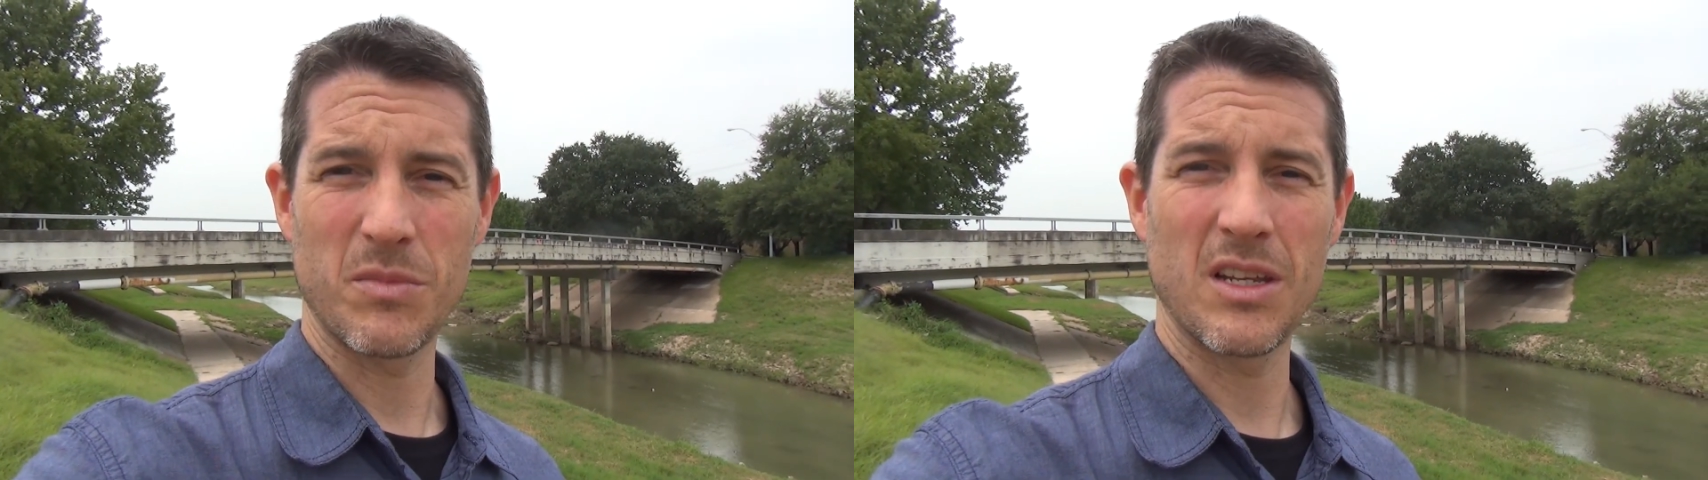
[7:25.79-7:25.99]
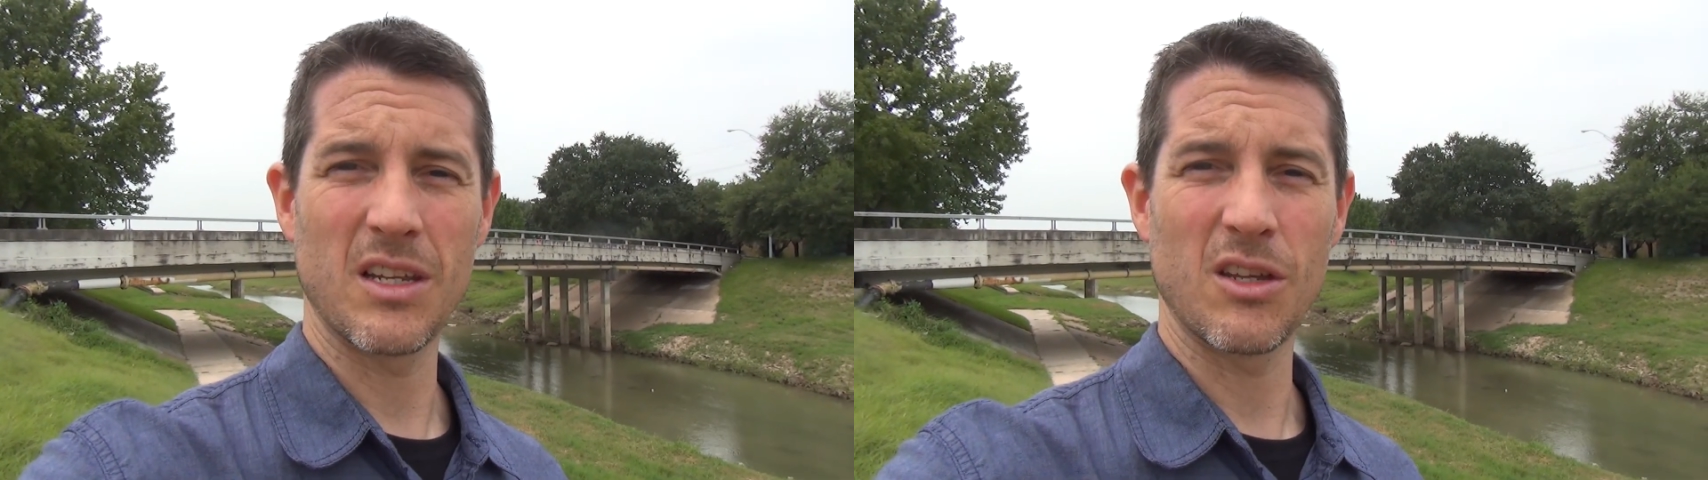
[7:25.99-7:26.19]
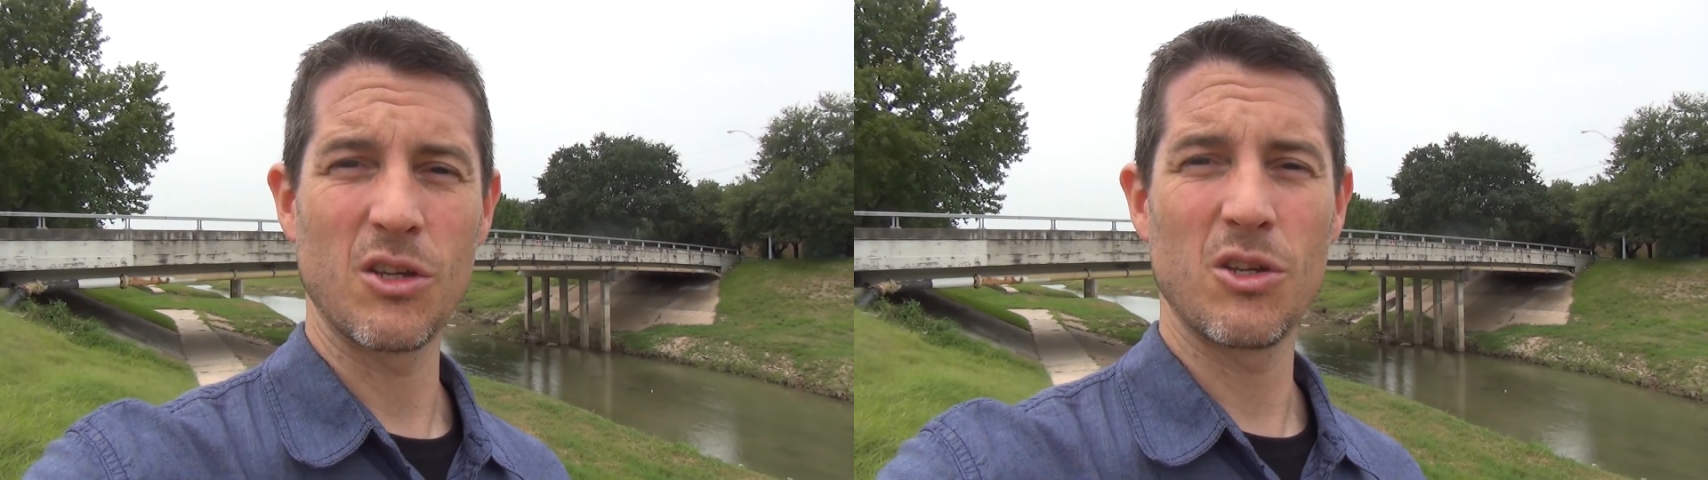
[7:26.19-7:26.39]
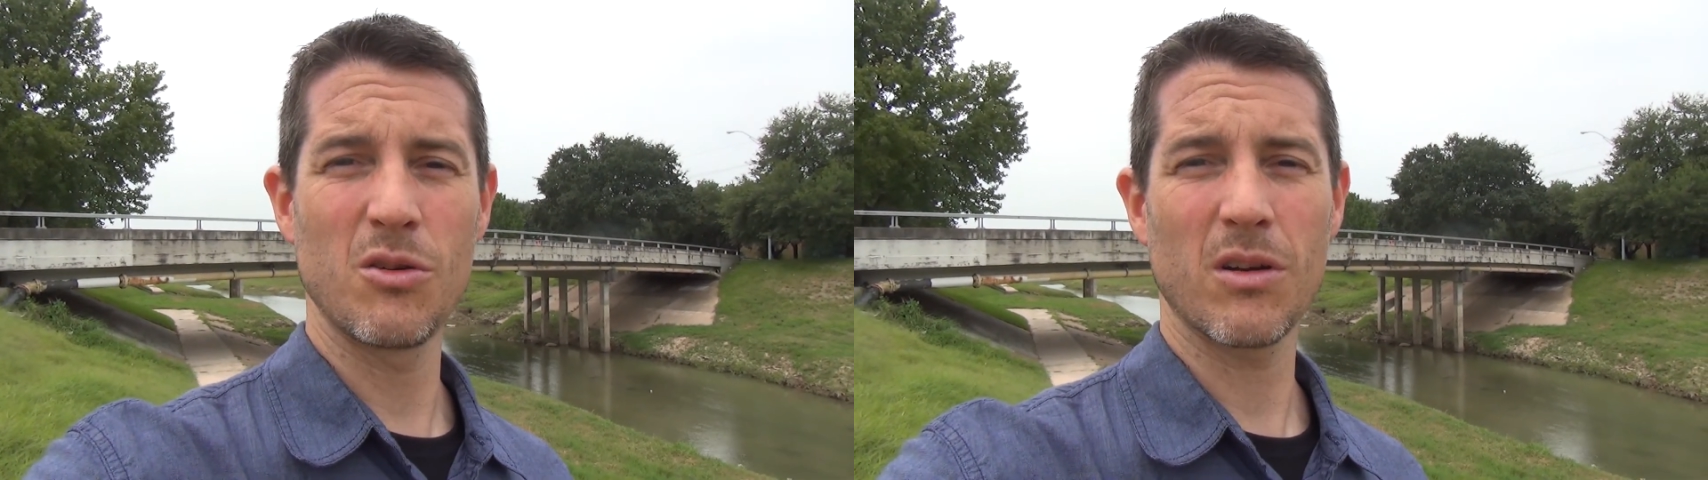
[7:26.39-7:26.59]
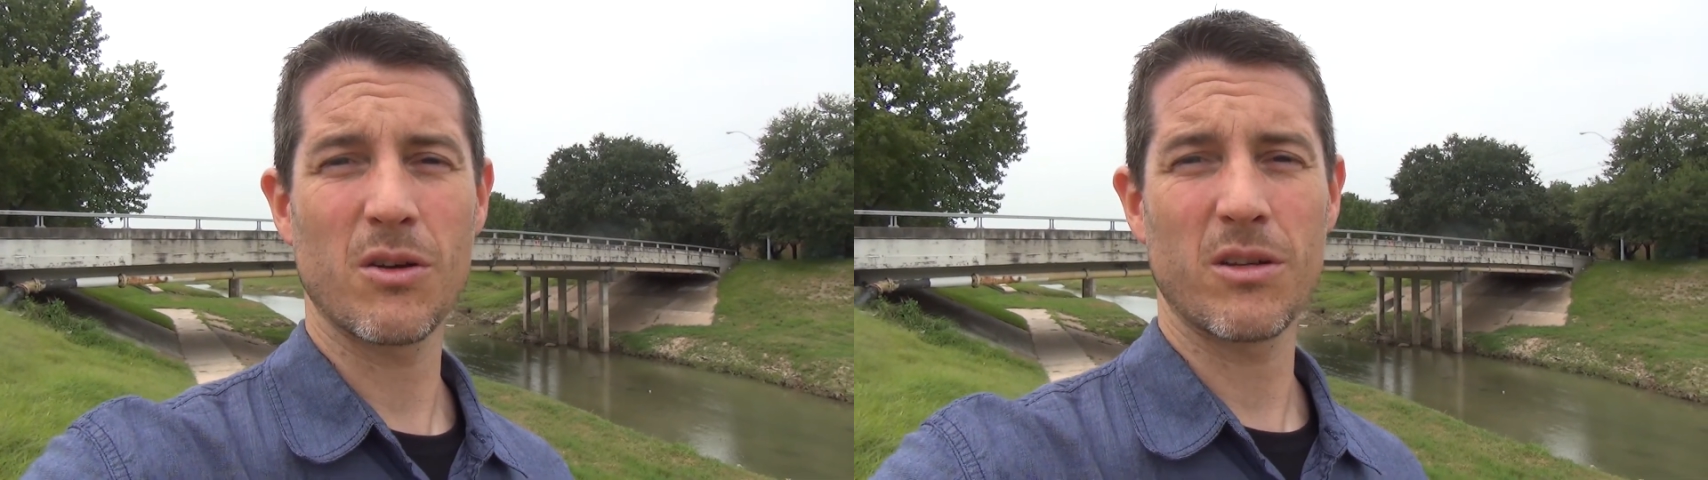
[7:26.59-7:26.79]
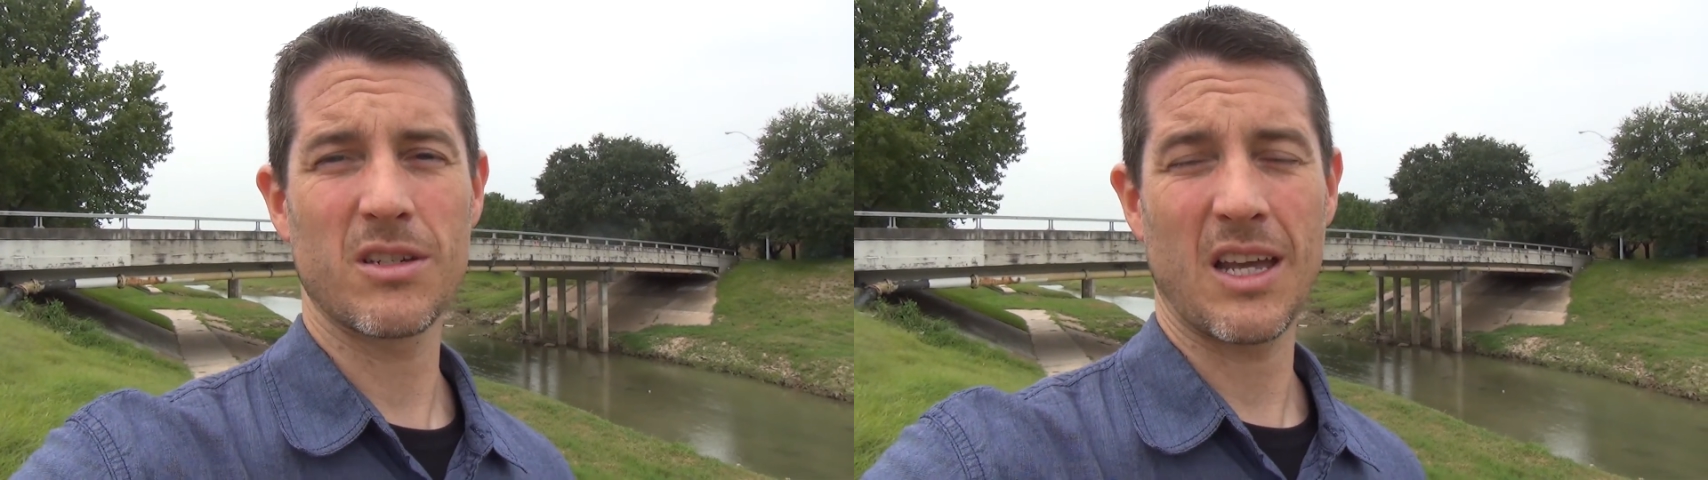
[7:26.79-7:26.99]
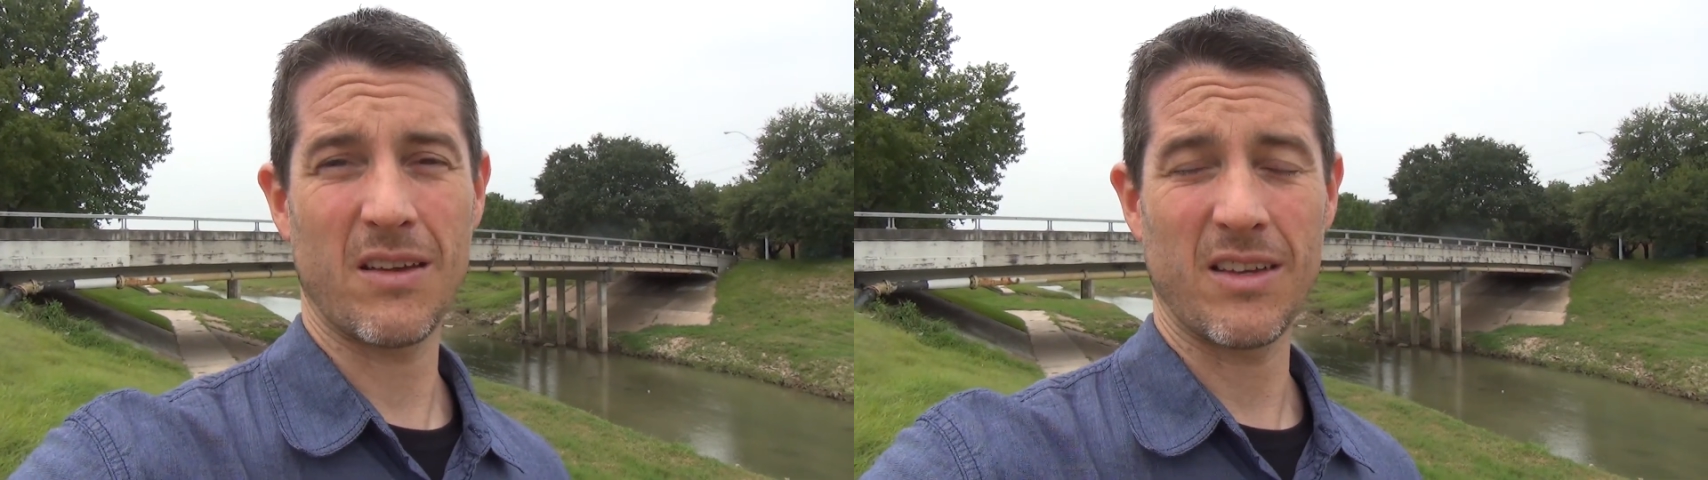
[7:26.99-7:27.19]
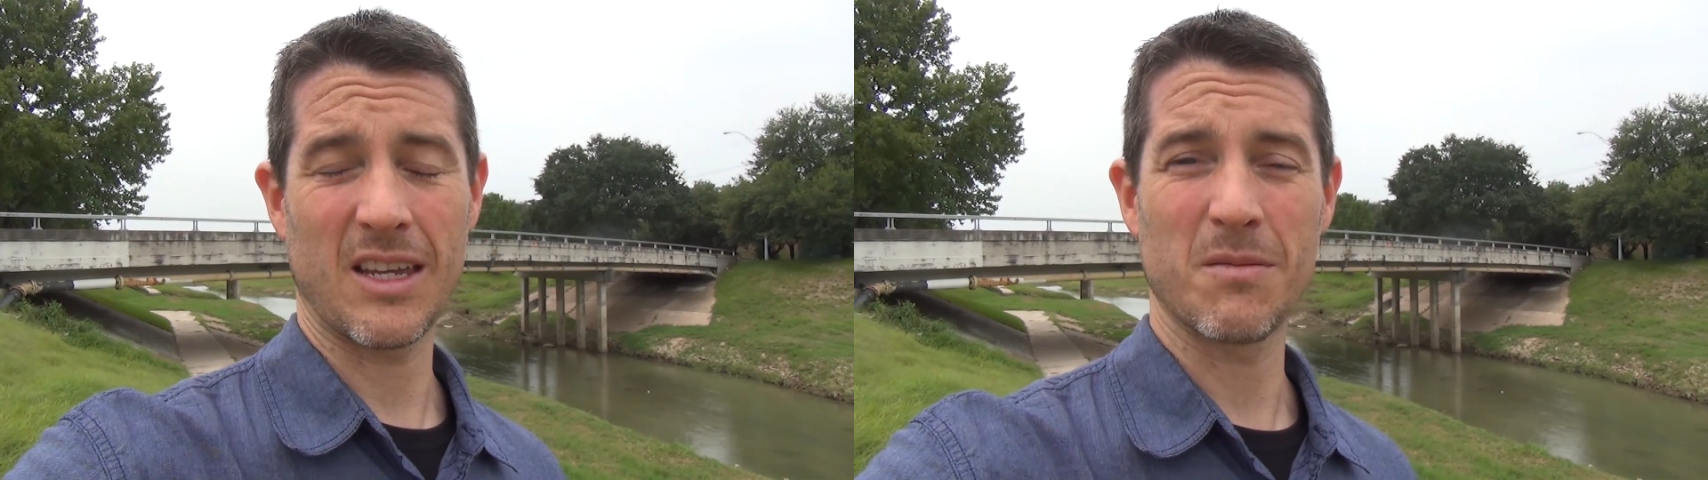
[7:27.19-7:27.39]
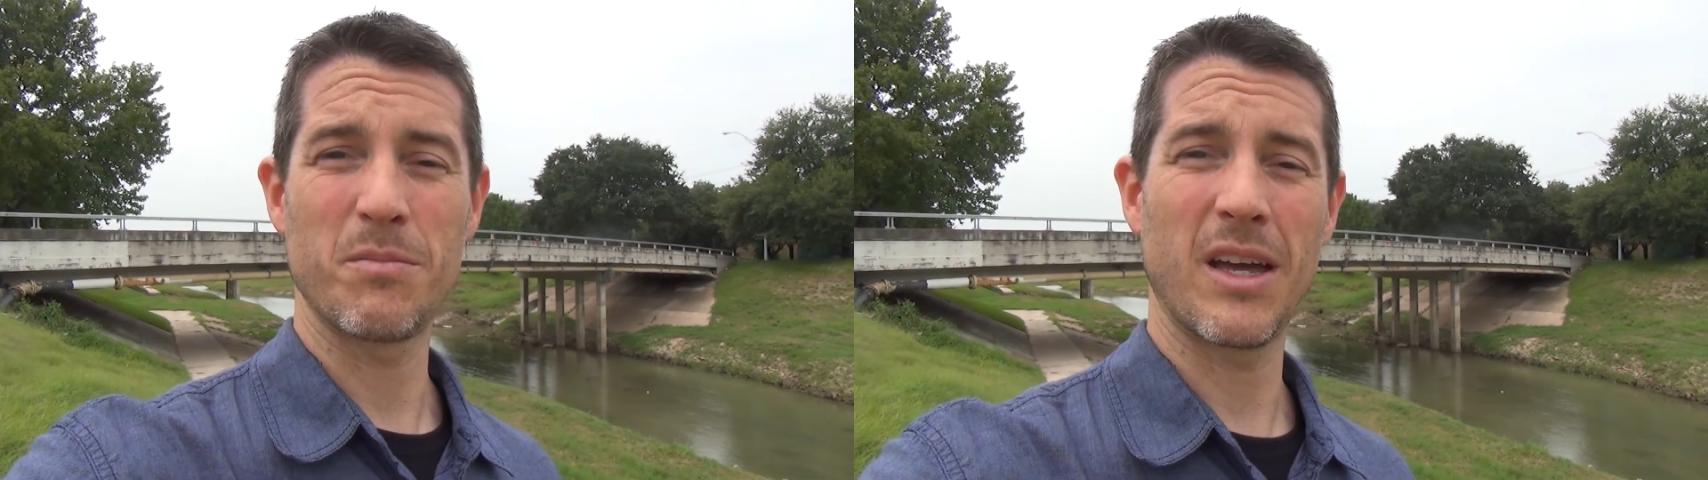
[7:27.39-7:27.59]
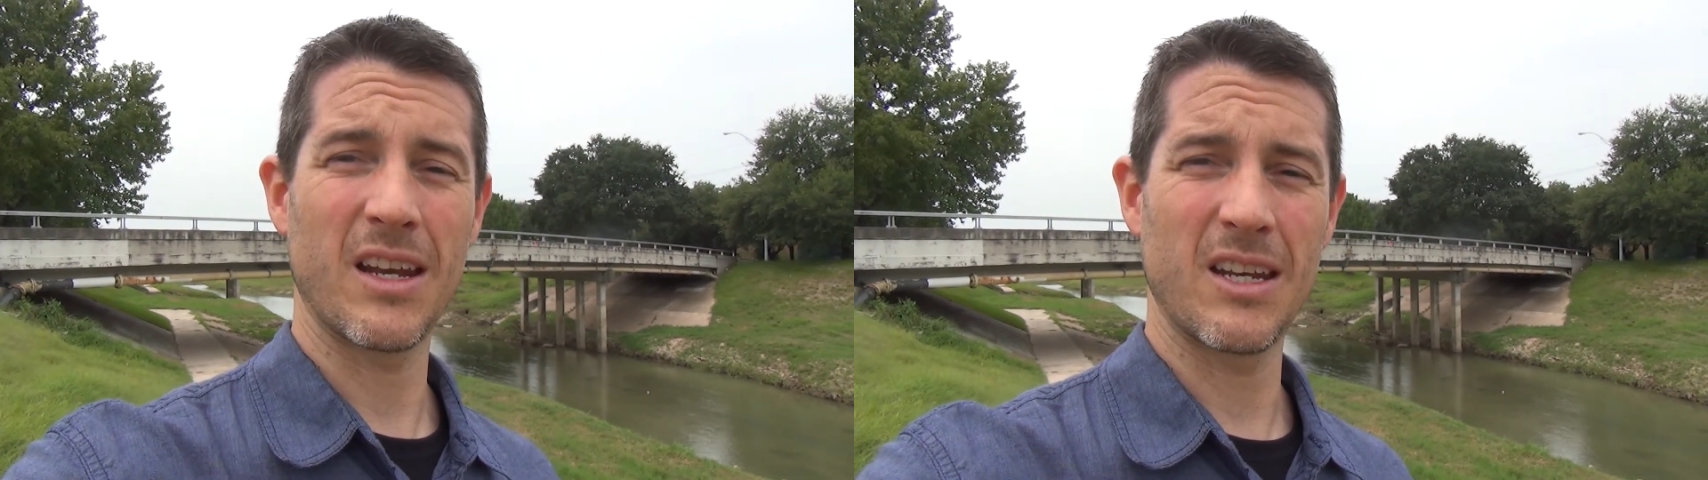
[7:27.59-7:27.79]
meaning you are going to have a
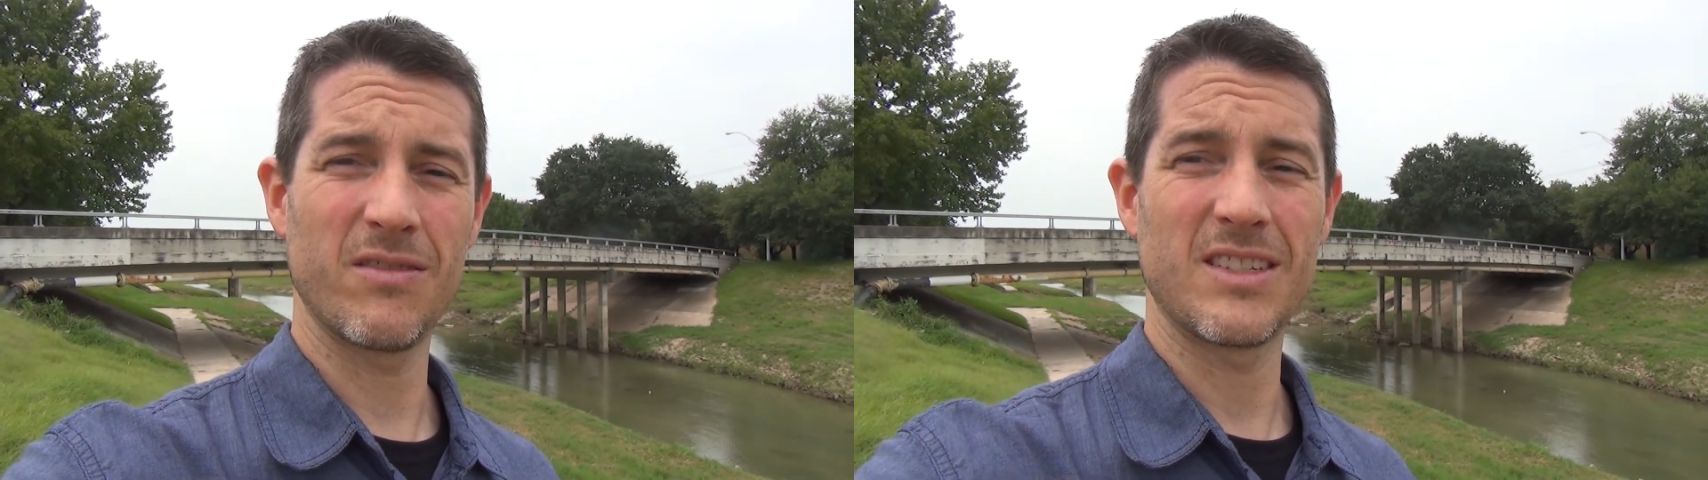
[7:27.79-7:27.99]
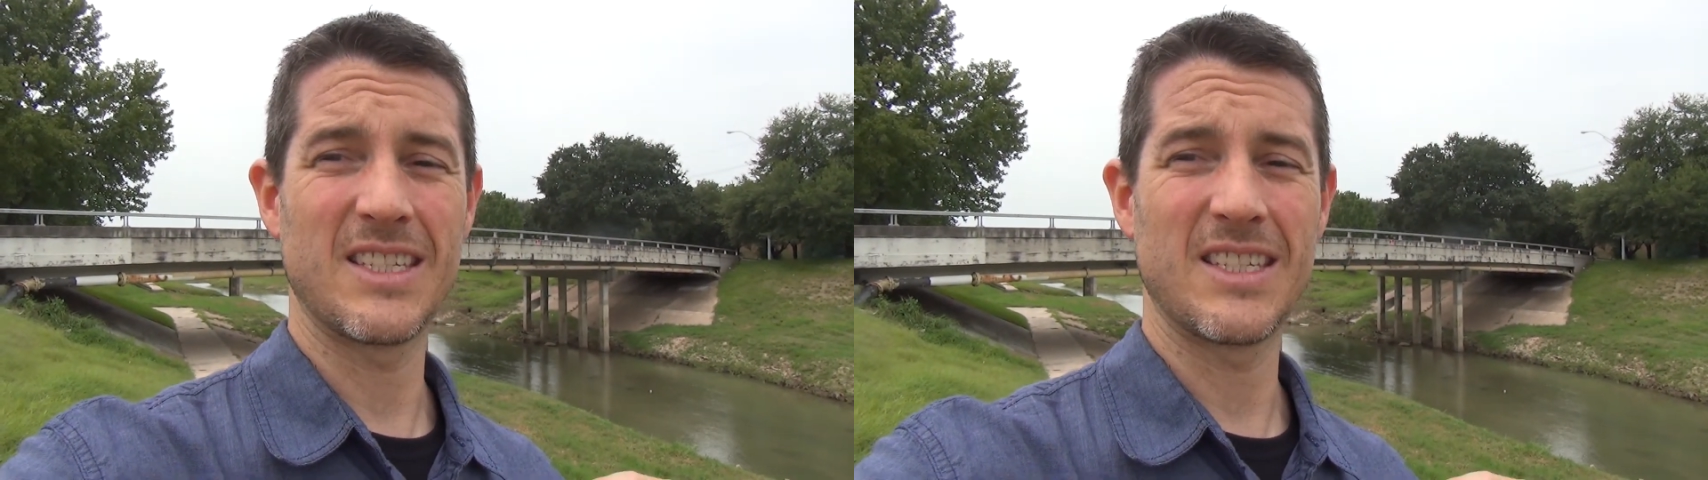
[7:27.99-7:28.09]
competitive